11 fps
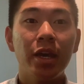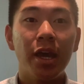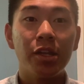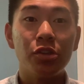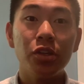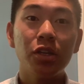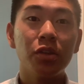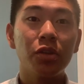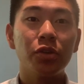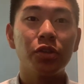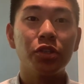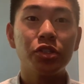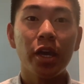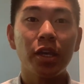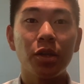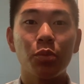And you need to learn the
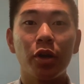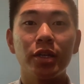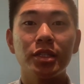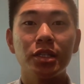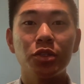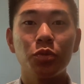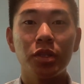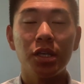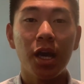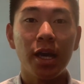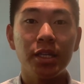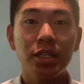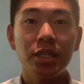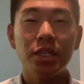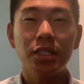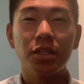check-in process with the
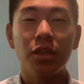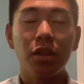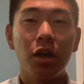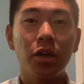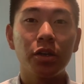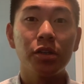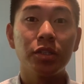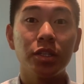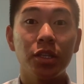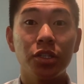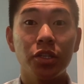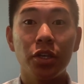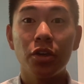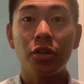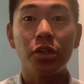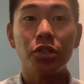IDs and the lockers and the
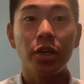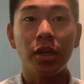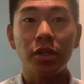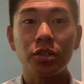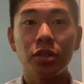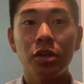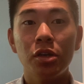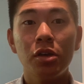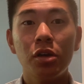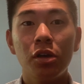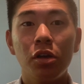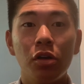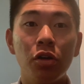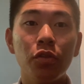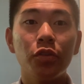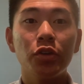security checks.
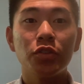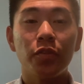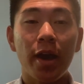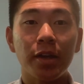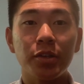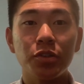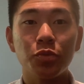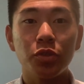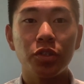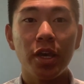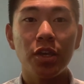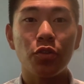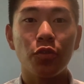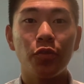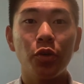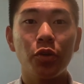All of those factors will take
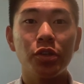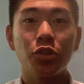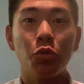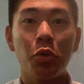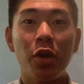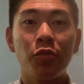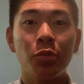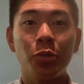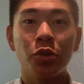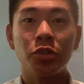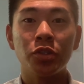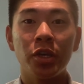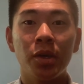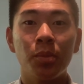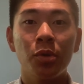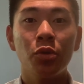your focus away from your
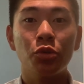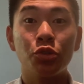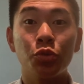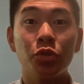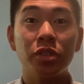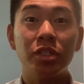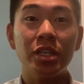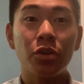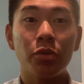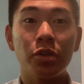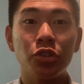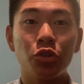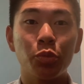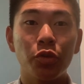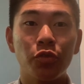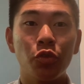exam, which will decrease
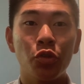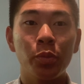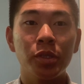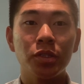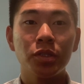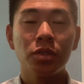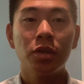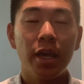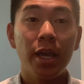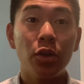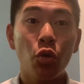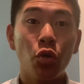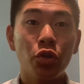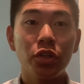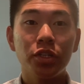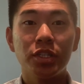your performance. In
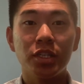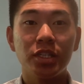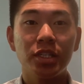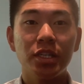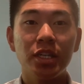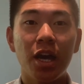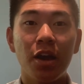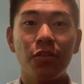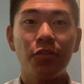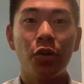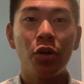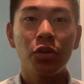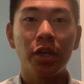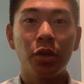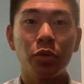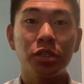order to succeed at FAR
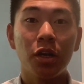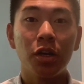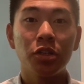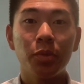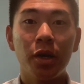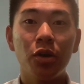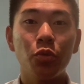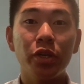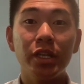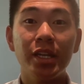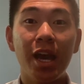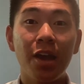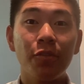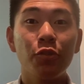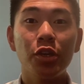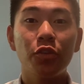like we talked about, we need
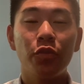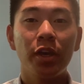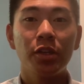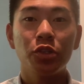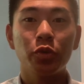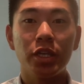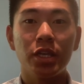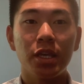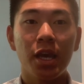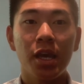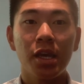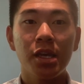every advantage we can get.